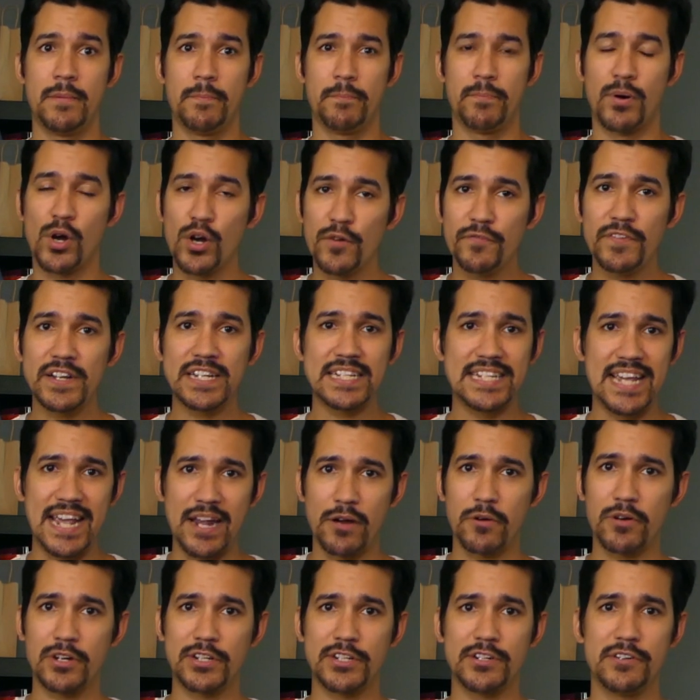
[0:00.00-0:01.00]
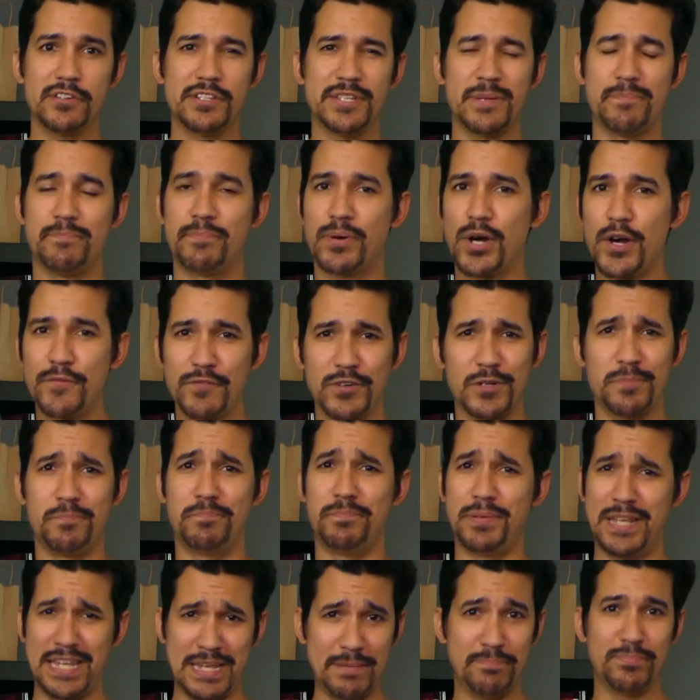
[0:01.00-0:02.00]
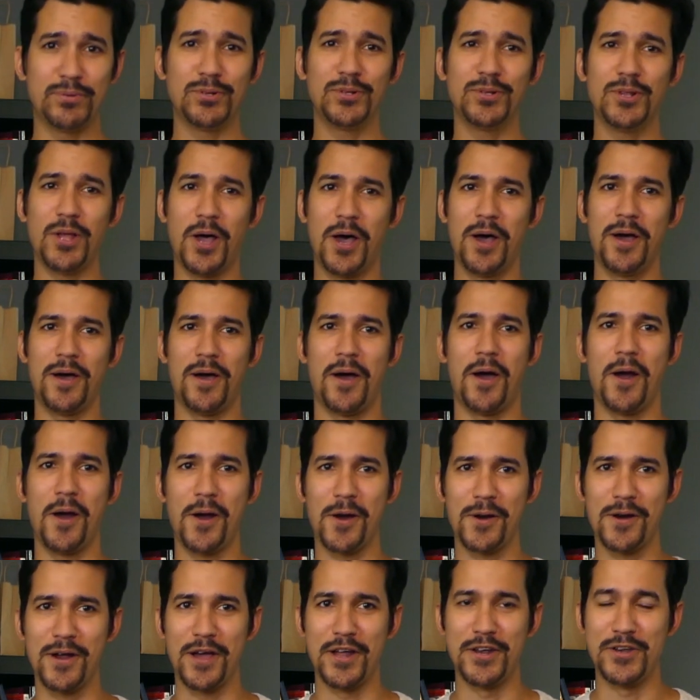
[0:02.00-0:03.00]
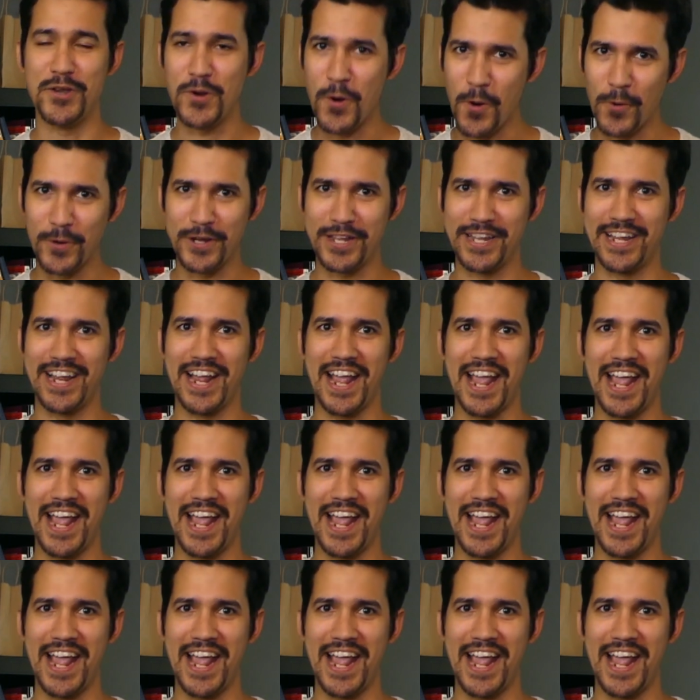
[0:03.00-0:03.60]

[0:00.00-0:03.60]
Perfect characters and perfect people are annoying,